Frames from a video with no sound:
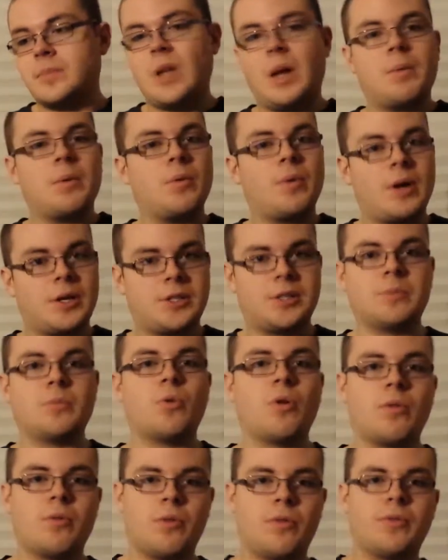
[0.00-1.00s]
I'll be watching
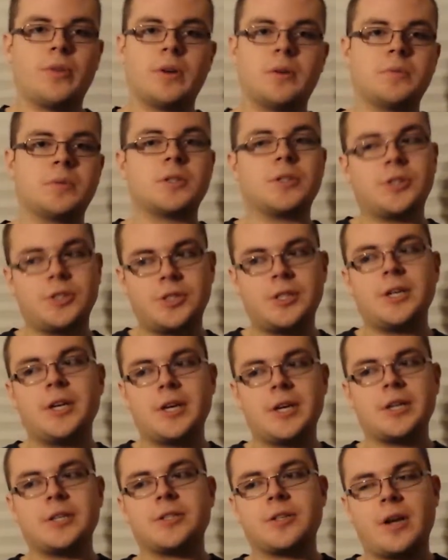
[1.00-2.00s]
more of her films because
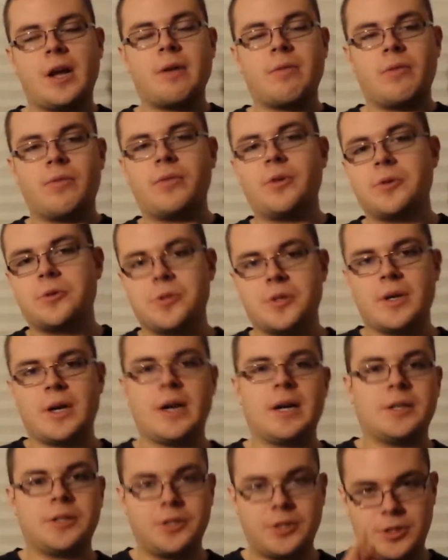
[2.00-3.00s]
she is going to have a future,
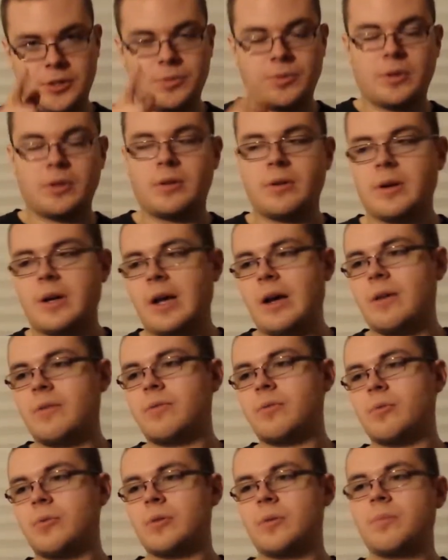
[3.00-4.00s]
guys. She's one to look out
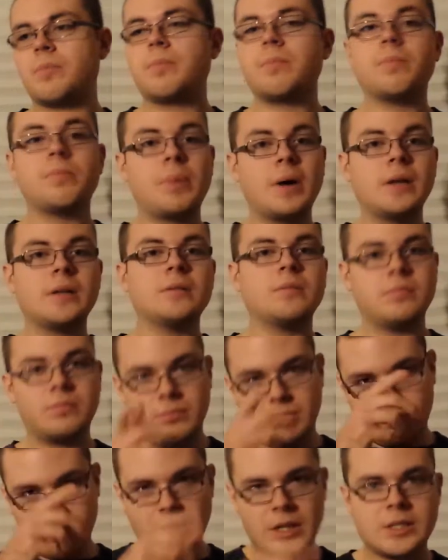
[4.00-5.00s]
for. But
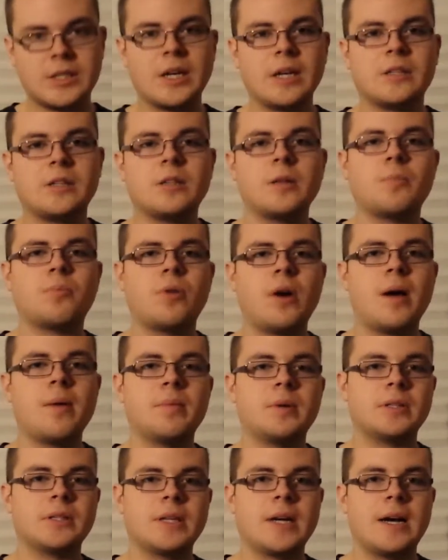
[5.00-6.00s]
let's get to the
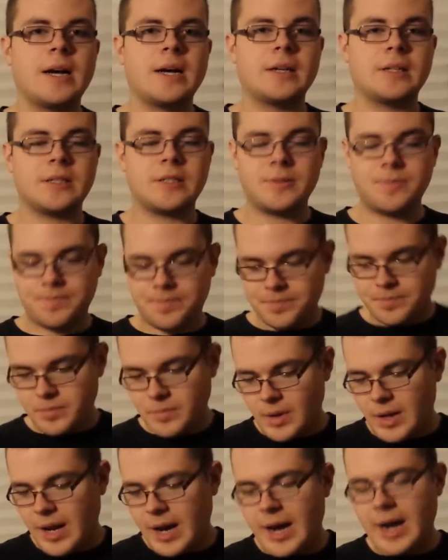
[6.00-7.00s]
premise, guys.
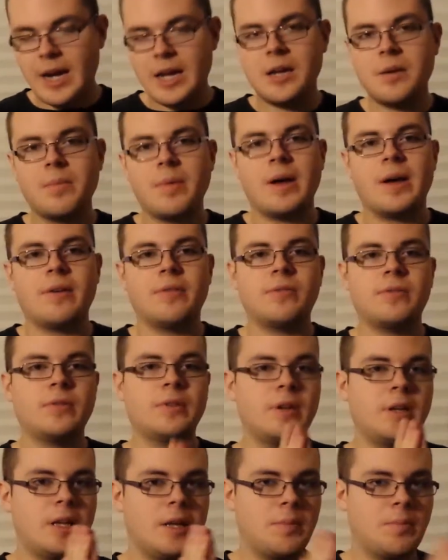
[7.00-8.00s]
IMF,
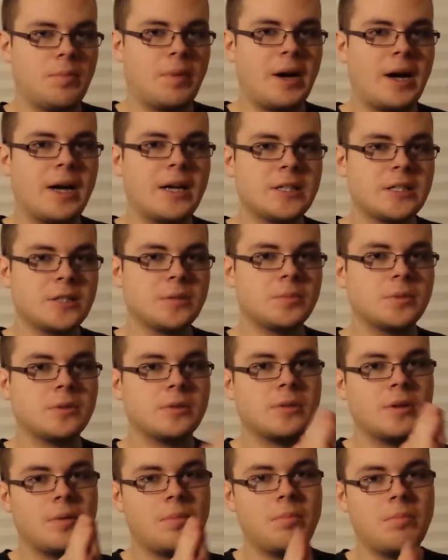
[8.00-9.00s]

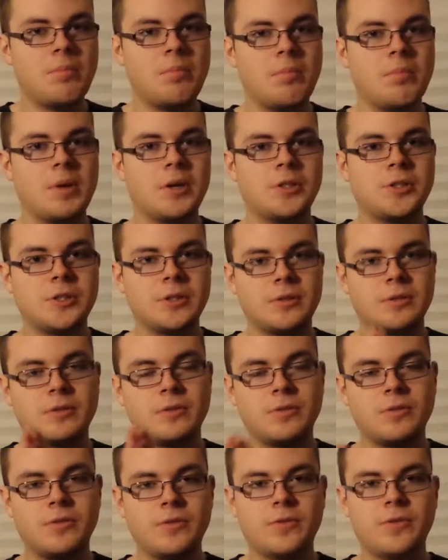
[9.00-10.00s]
Impossible Mission
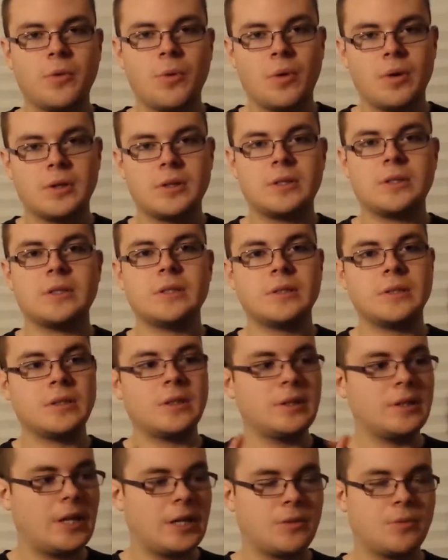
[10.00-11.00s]
Force.
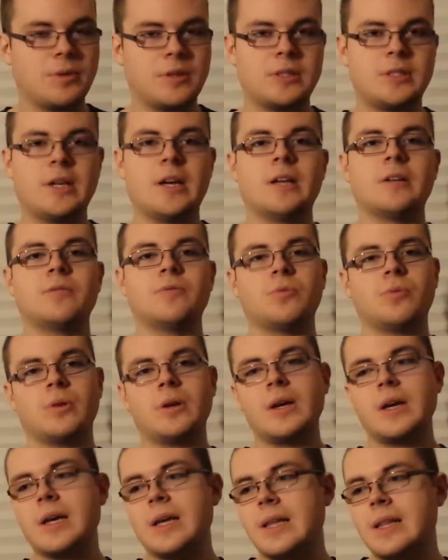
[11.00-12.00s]
That's what it stands for.
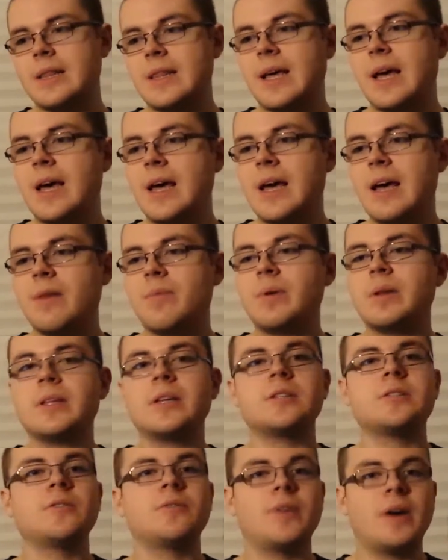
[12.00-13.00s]
They have been
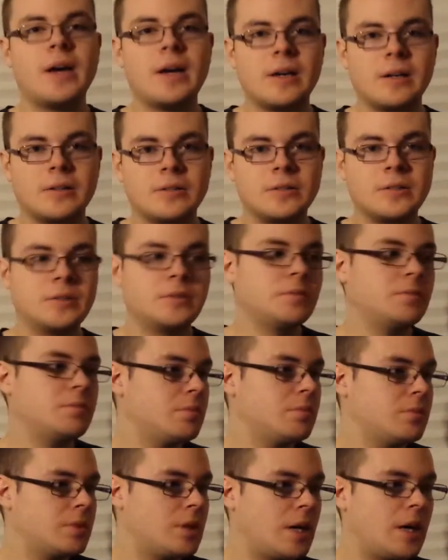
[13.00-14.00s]
disavowed.
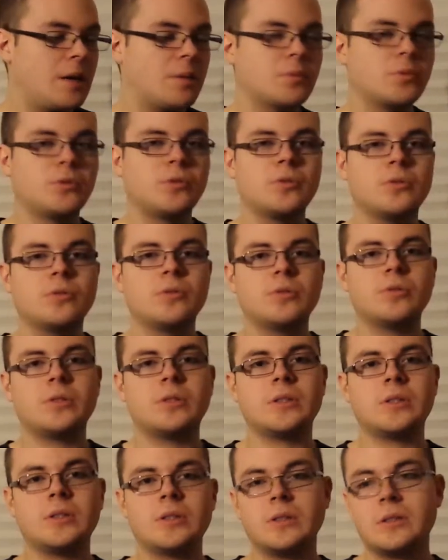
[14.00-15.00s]
Tom
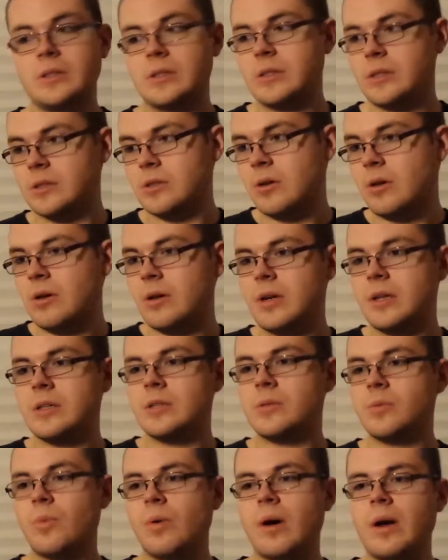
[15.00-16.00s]
Cruise is gone
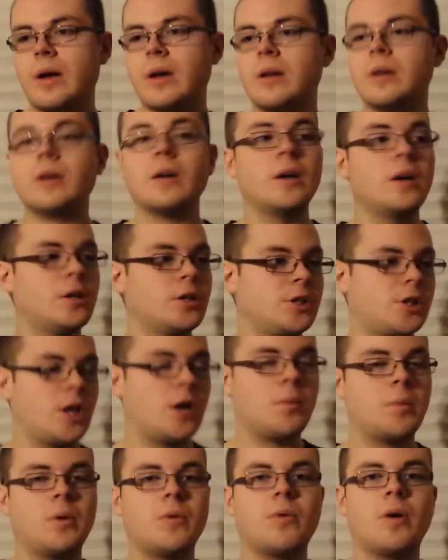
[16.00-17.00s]
his way.
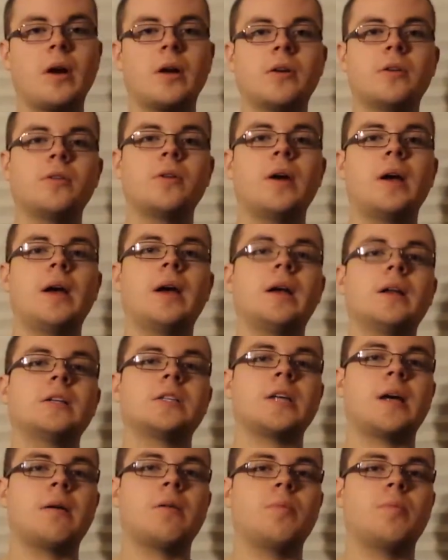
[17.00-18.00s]
Jeremy Renner and
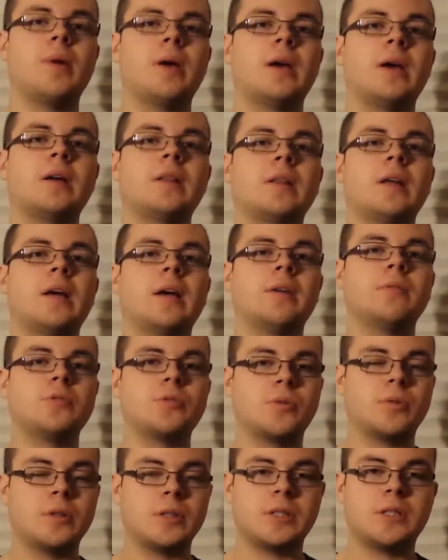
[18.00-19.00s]
Simon Pegg, they have
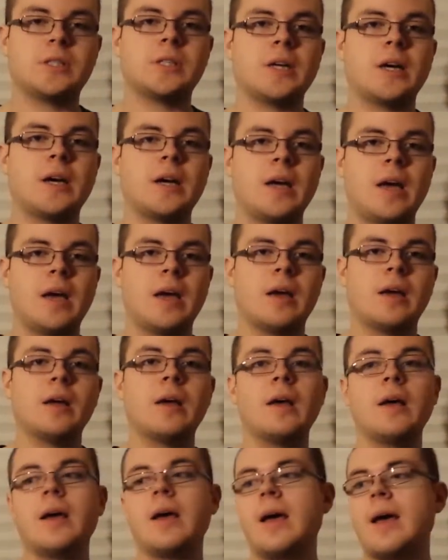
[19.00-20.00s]
joined the
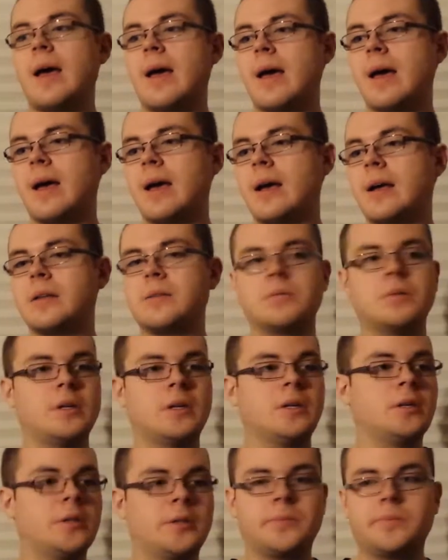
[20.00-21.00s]
CIA. And,
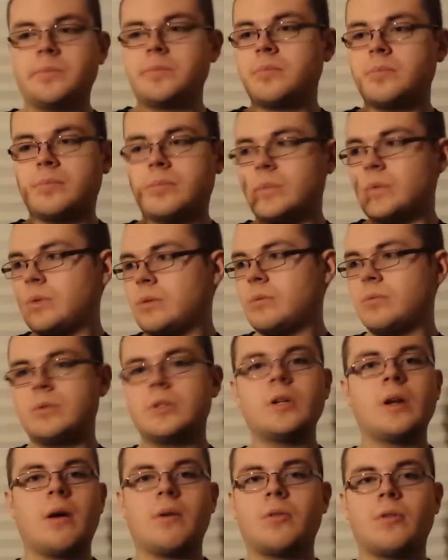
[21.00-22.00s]

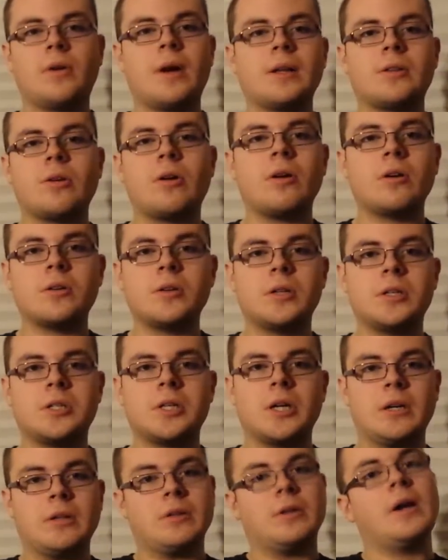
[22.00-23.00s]
you know, they're not talking to
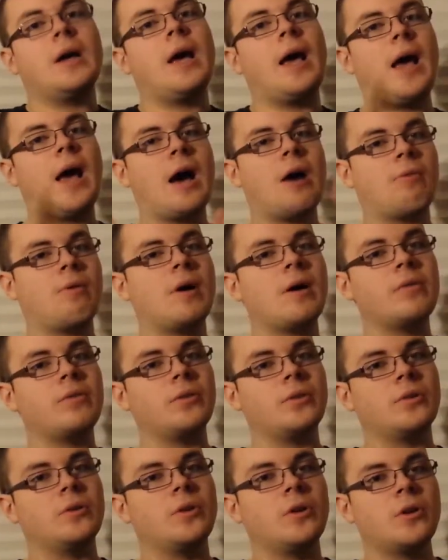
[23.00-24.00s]
each other.
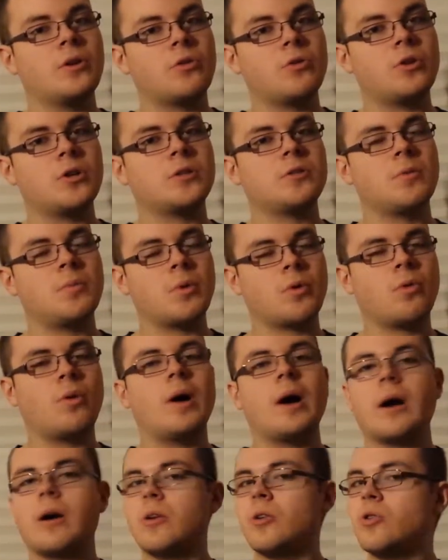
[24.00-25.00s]
However, Christopher
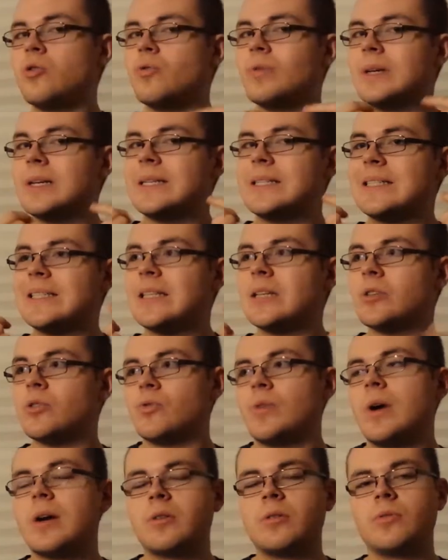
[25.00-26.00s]
McQuarrie, who is the
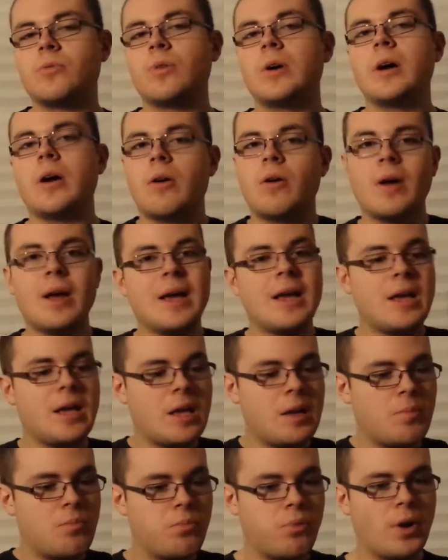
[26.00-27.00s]
director and writer,
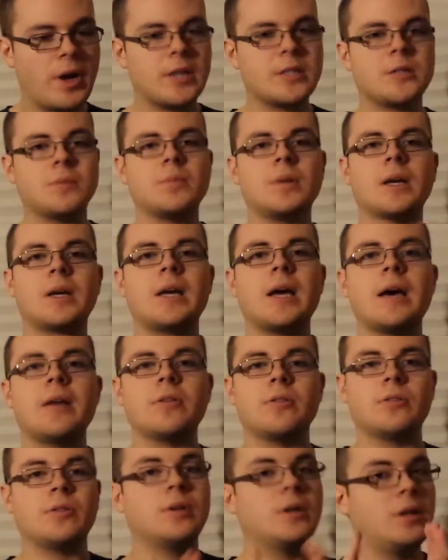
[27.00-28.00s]
he brings them
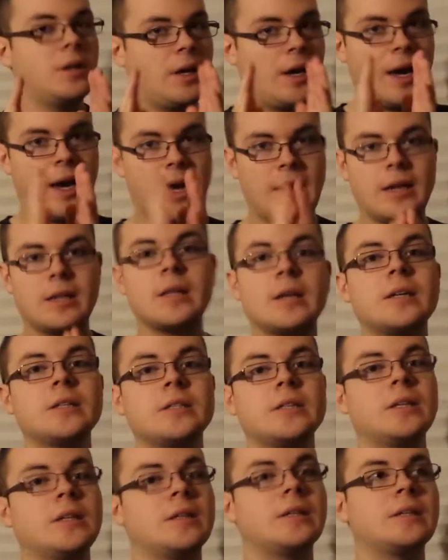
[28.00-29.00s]
together. And he does
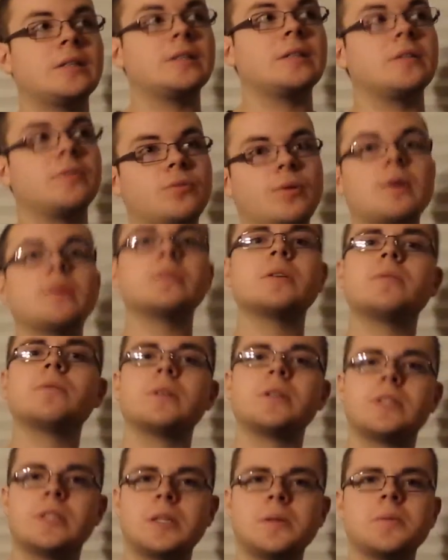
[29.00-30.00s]
it in a
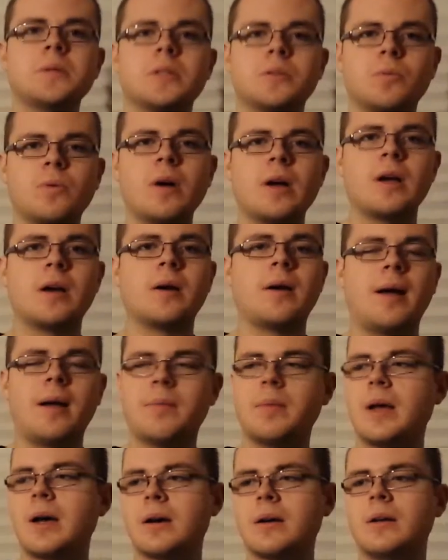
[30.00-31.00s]
relatively seamless way,
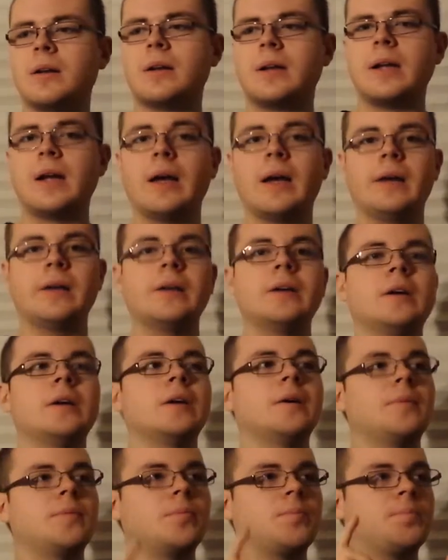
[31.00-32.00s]
I'm not going to lie.
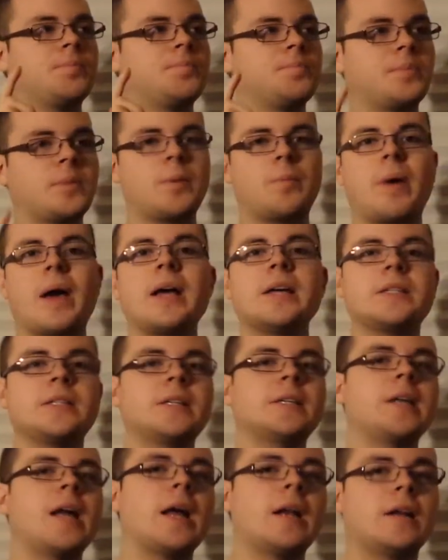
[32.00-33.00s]
The
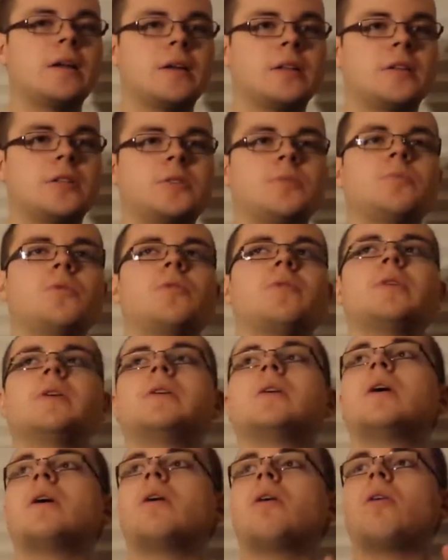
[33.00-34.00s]
pacing and editing of this
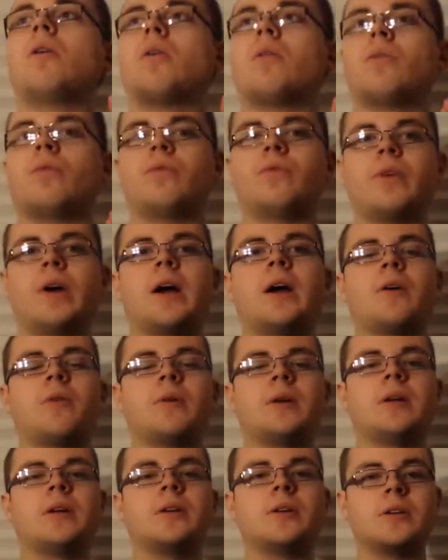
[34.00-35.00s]
movie are
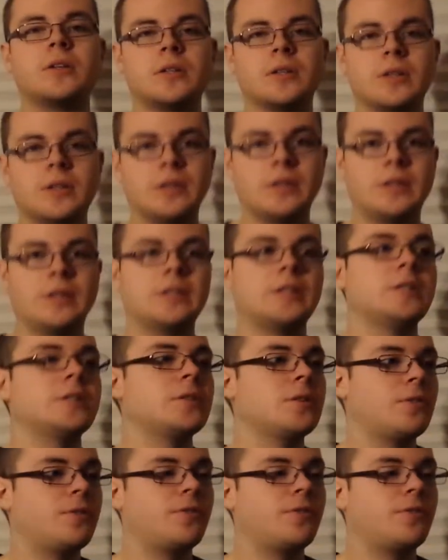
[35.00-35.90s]
very good. It is a